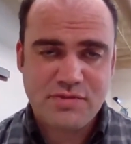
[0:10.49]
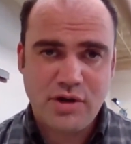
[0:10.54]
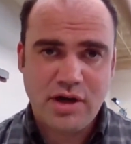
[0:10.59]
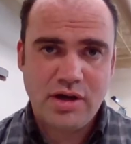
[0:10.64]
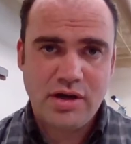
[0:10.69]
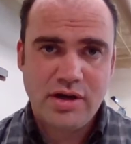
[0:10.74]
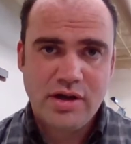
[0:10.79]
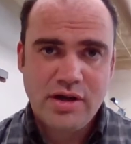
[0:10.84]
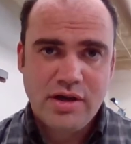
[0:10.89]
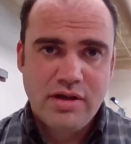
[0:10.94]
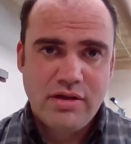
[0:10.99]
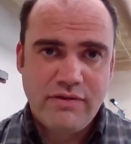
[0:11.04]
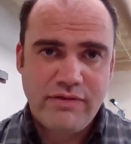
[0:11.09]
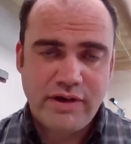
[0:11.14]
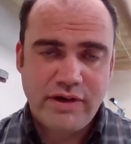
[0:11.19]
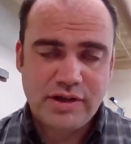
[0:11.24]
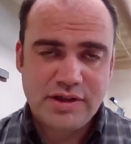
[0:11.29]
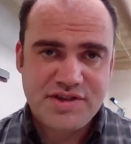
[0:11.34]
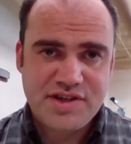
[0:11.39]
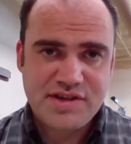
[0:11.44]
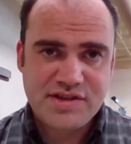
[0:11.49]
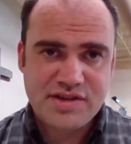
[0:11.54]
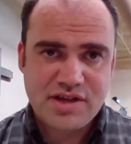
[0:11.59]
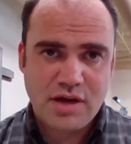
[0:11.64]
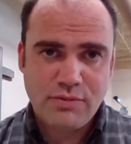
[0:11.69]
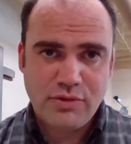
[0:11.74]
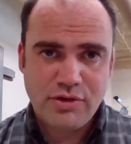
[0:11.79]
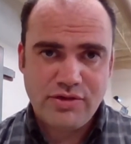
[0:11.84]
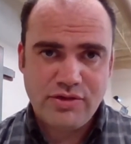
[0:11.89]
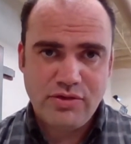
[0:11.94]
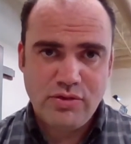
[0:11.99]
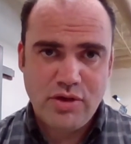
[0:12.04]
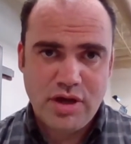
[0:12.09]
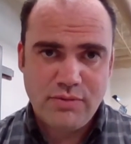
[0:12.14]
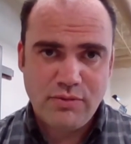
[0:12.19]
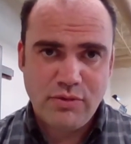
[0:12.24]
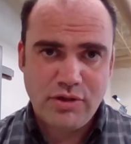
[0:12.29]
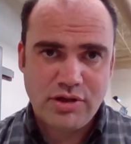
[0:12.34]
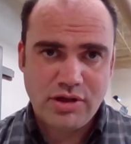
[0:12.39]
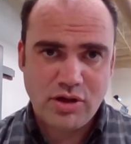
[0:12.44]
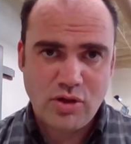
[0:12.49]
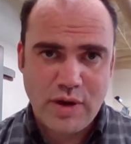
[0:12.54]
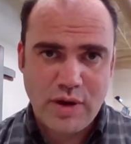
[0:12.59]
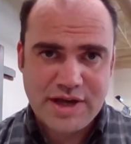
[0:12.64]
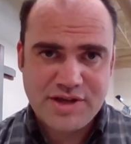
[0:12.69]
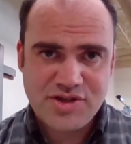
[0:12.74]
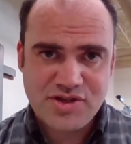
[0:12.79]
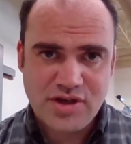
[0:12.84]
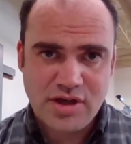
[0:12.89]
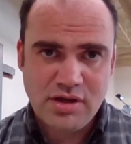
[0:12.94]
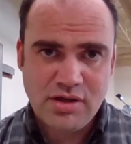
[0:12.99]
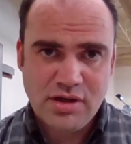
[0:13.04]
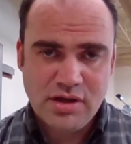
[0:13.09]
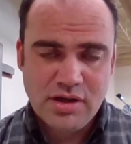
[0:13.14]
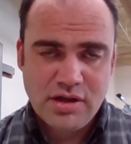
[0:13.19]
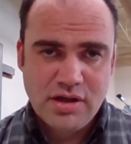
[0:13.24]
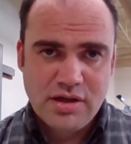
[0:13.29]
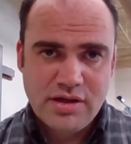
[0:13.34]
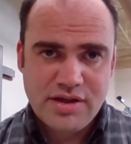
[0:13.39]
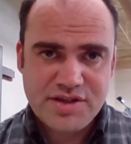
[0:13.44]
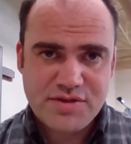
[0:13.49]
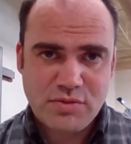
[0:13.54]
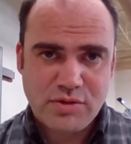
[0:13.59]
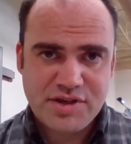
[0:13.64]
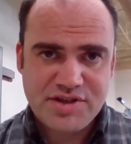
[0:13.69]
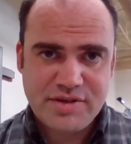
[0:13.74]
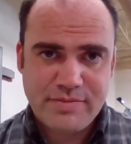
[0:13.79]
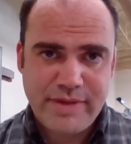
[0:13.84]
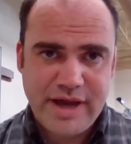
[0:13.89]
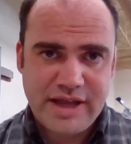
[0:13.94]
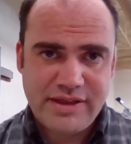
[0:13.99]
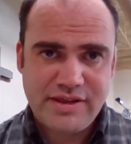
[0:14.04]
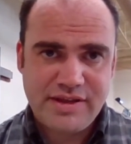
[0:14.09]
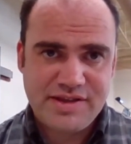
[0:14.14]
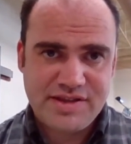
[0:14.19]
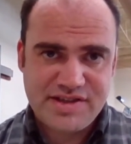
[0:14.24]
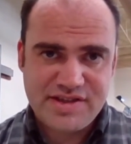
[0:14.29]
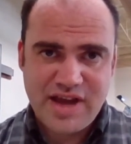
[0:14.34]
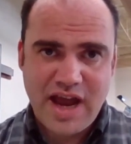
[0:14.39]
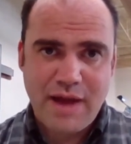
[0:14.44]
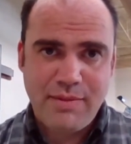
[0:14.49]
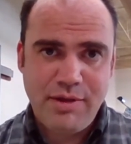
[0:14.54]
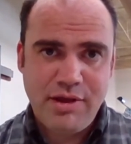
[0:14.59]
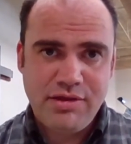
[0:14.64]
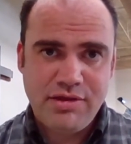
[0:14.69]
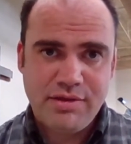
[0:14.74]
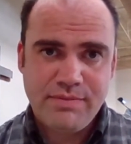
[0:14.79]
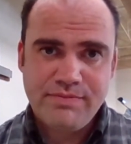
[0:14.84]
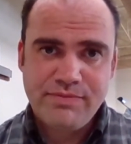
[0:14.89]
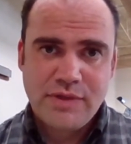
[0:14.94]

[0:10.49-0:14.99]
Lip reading: where Pharisees come to him with a question. This one is about the Sabbath.